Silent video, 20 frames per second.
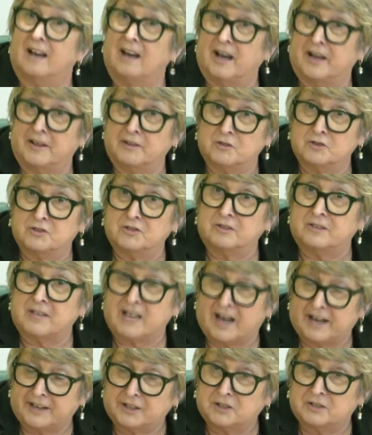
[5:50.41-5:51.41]
and the
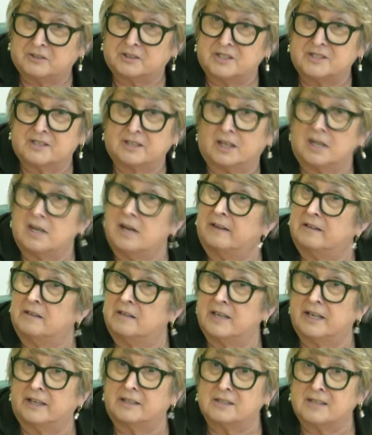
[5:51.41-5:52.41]
accuracy and
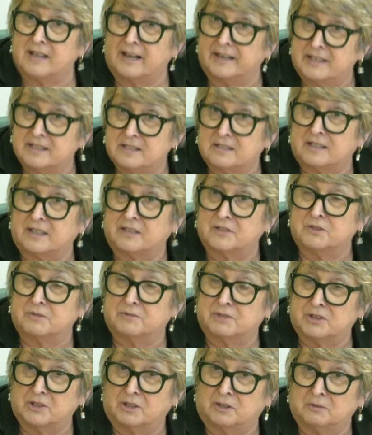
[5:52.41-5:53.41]
the anxiety as a
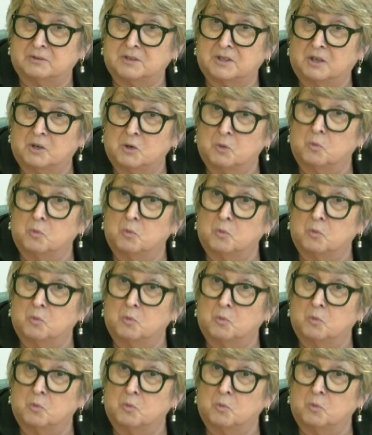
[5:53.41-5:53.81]
result